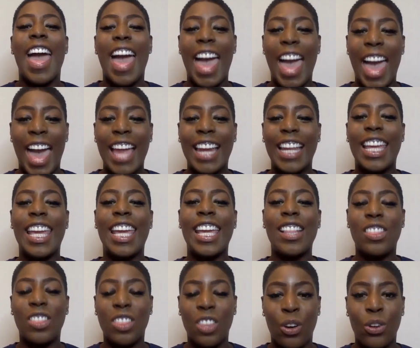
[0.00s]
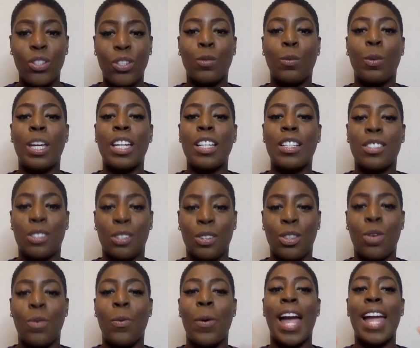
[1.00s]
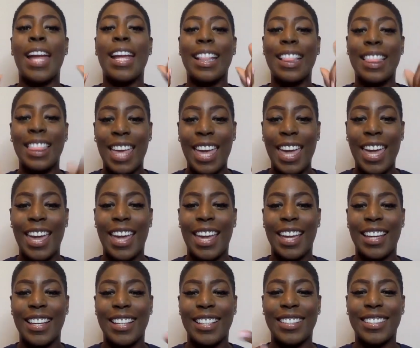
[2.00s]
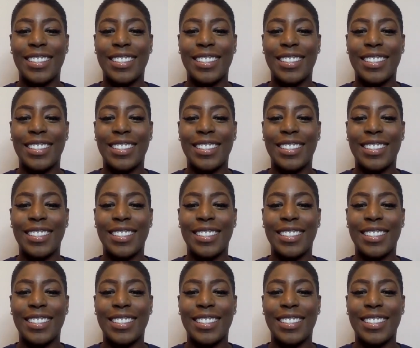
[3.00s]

at Ethos, we do the right thing.